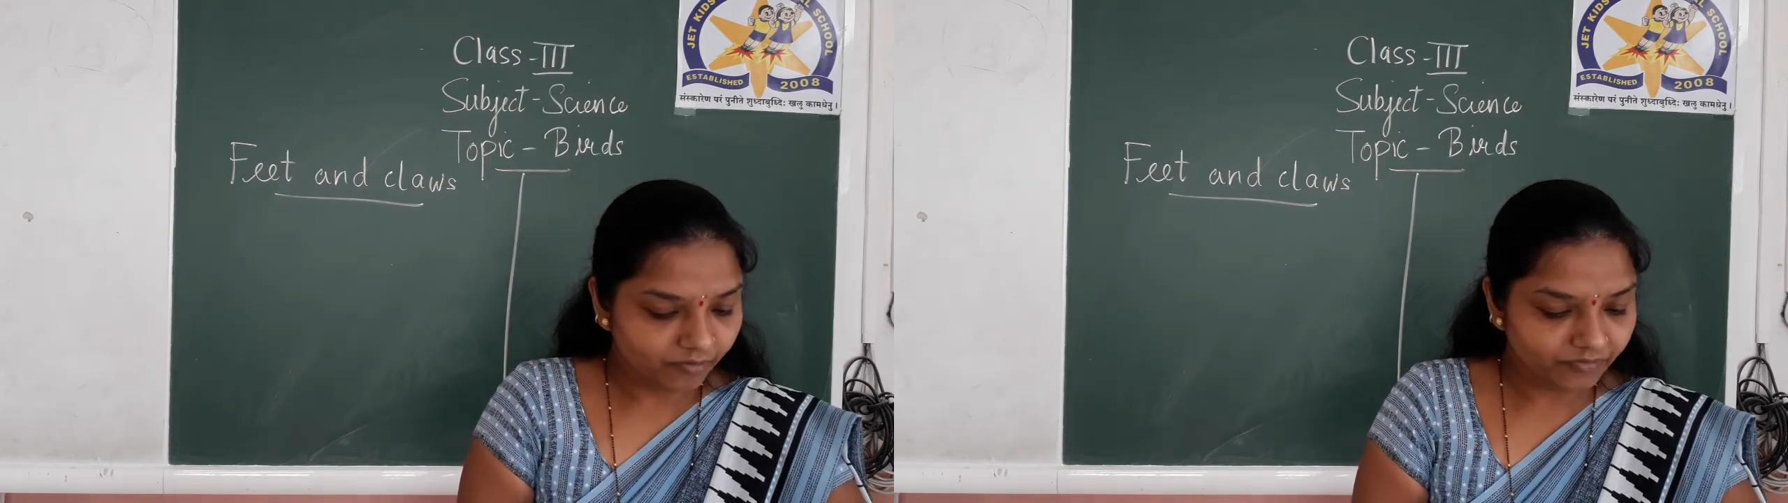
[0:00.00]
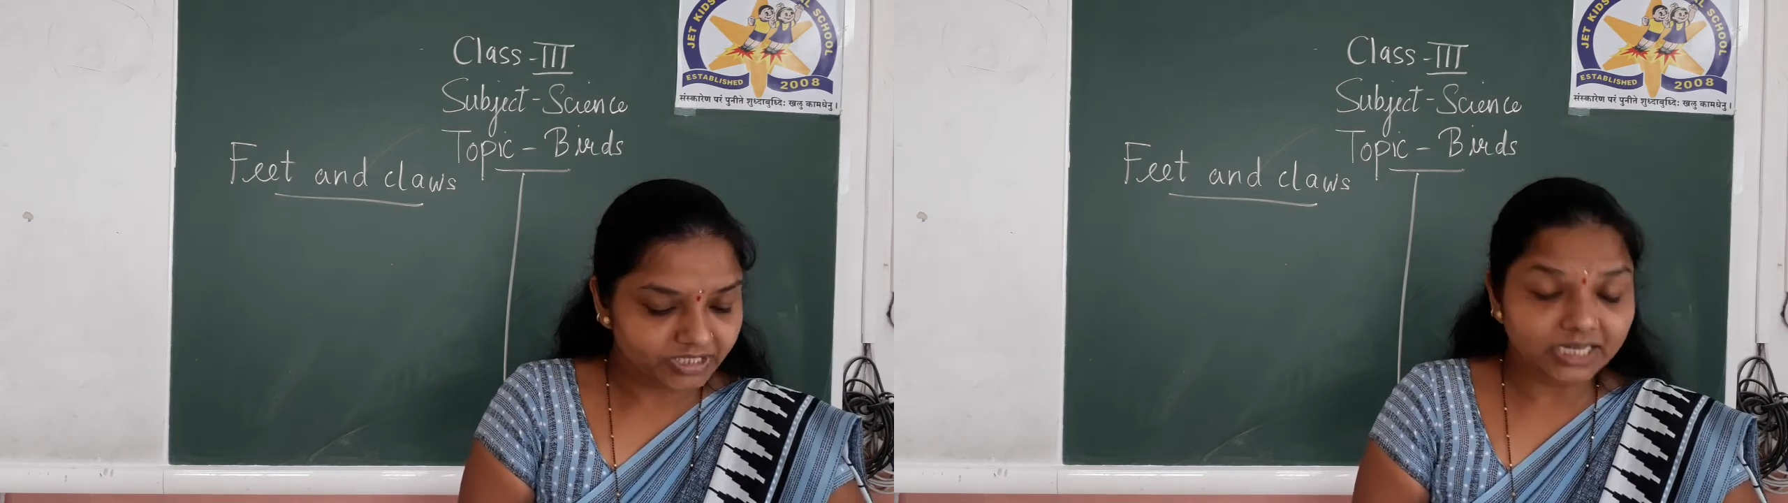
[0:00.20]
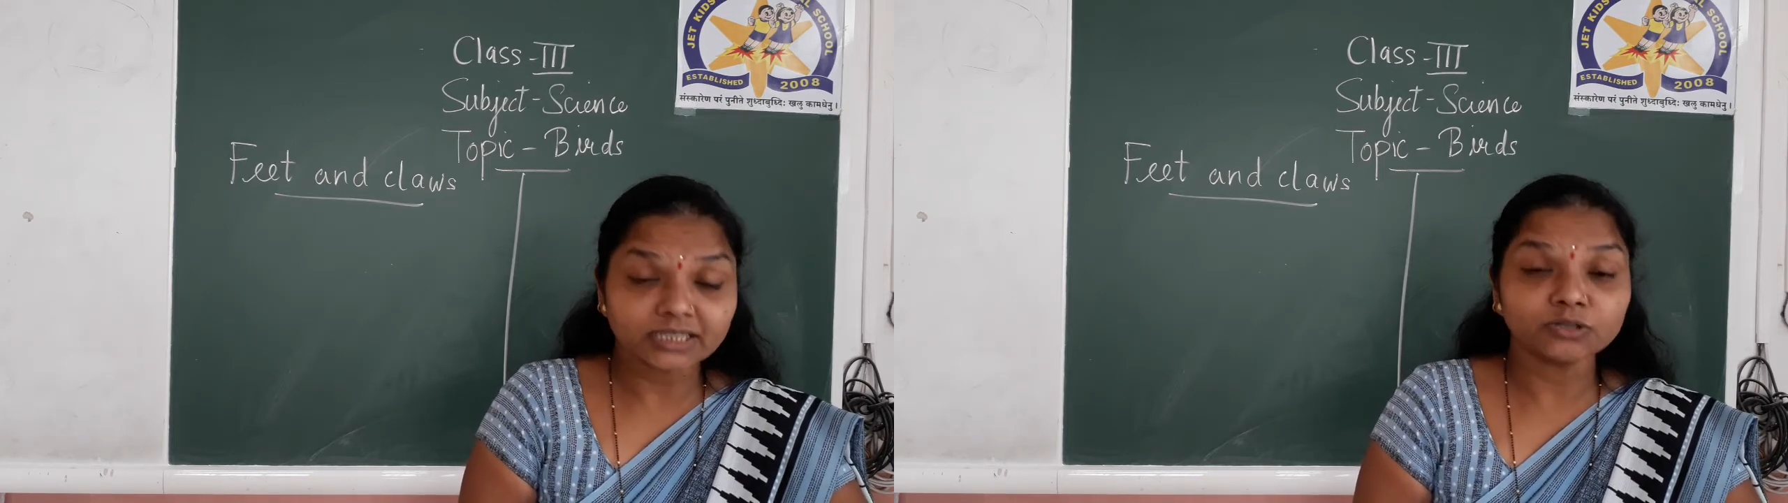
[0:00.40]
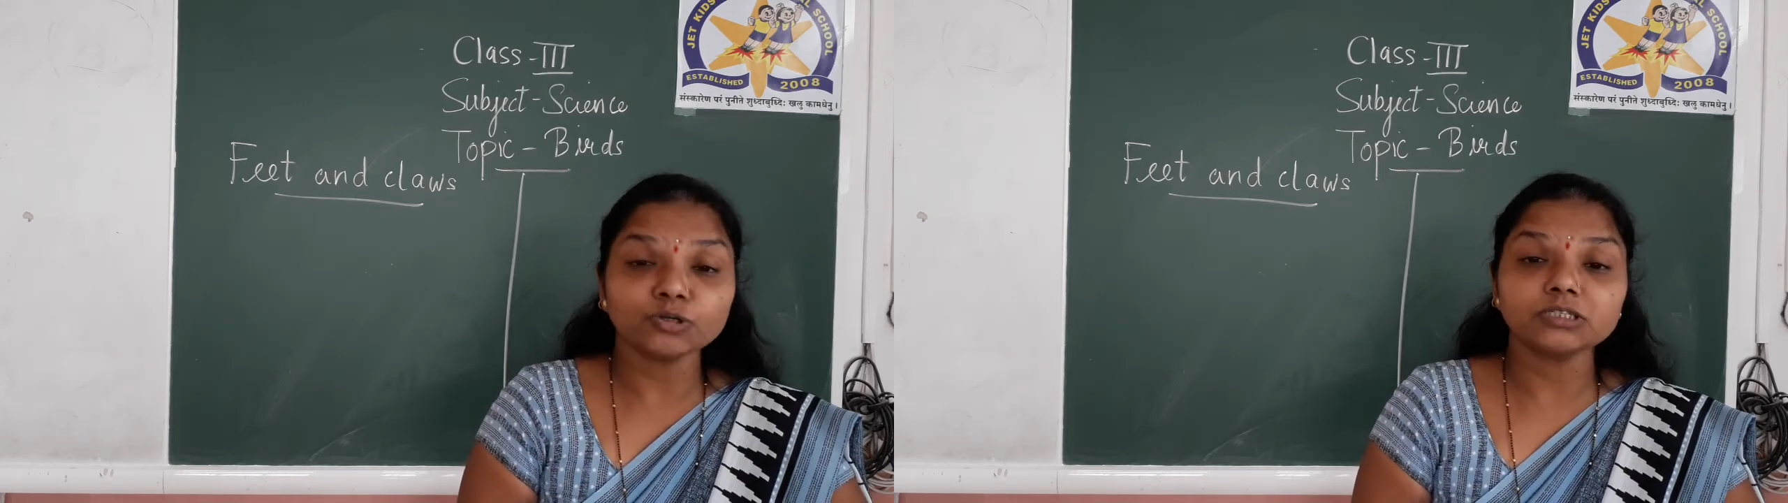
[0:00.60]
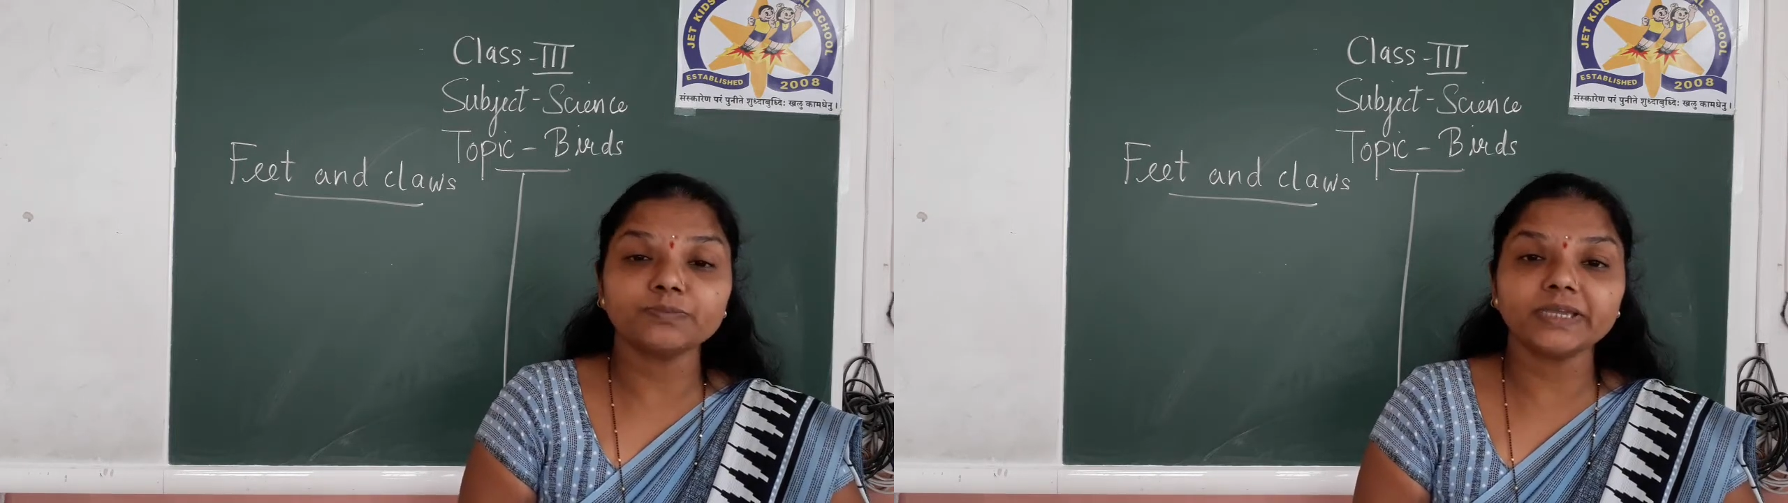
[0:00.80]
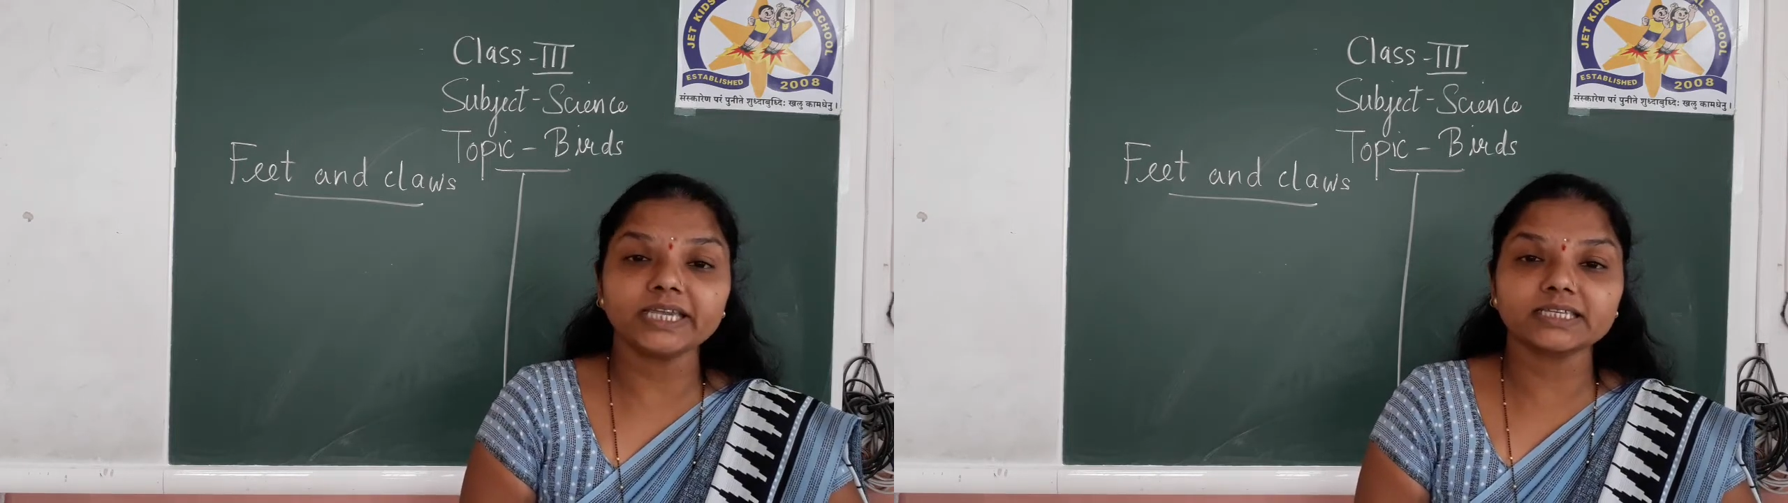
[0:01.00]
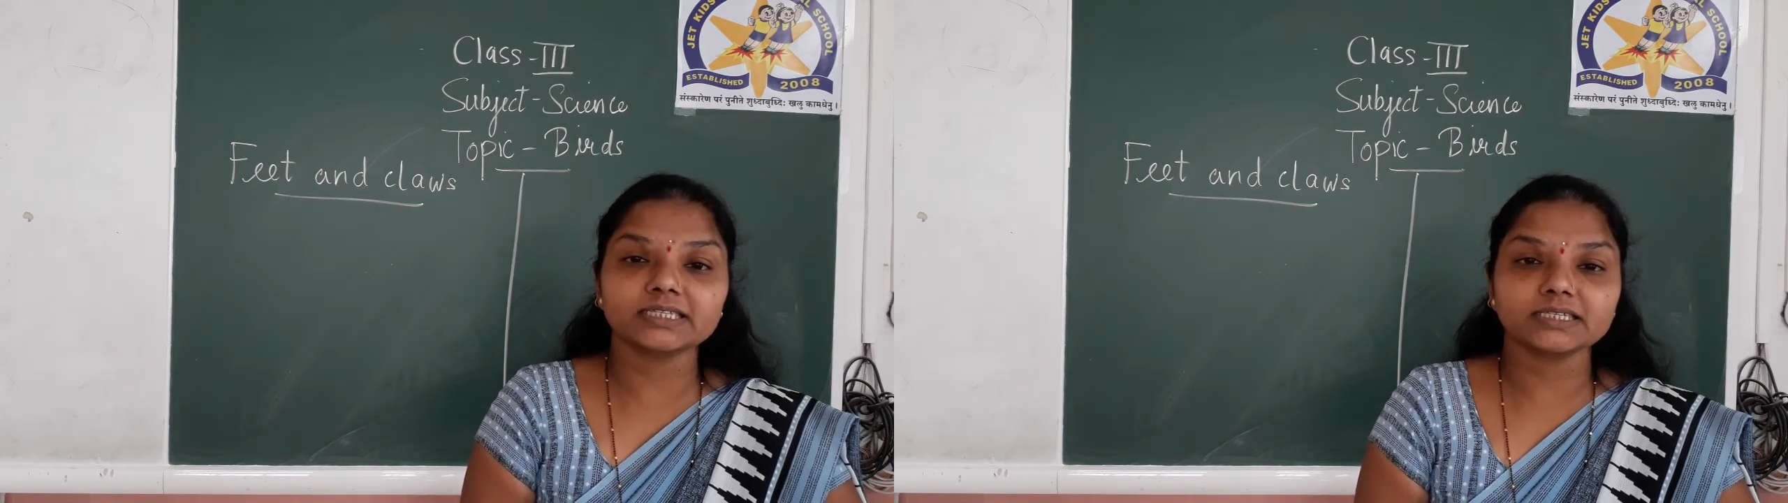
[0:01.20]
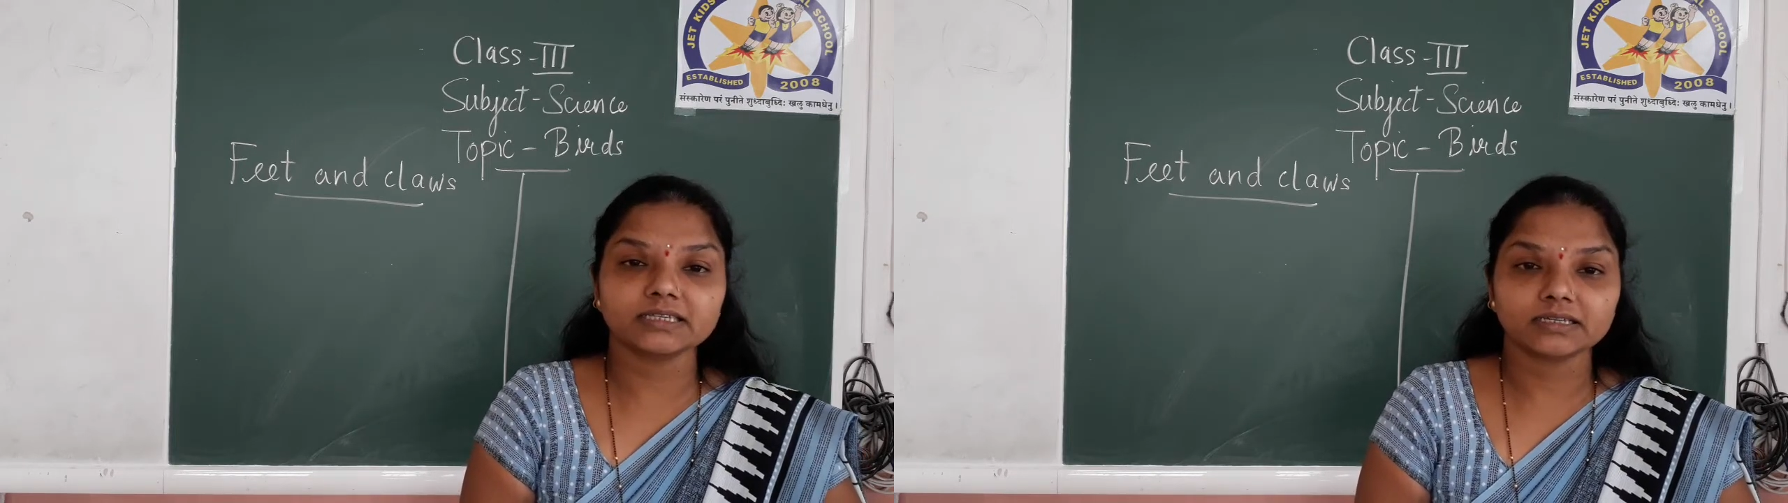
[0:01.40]
Which are those
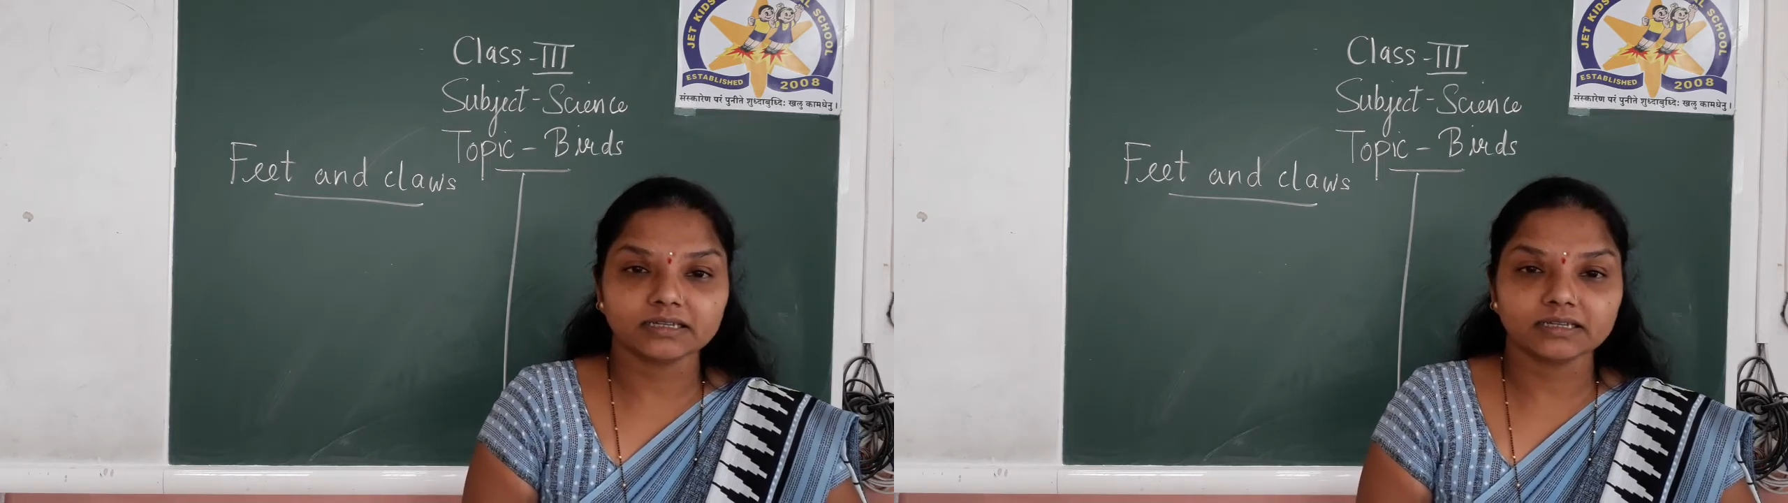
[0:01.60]
beaks?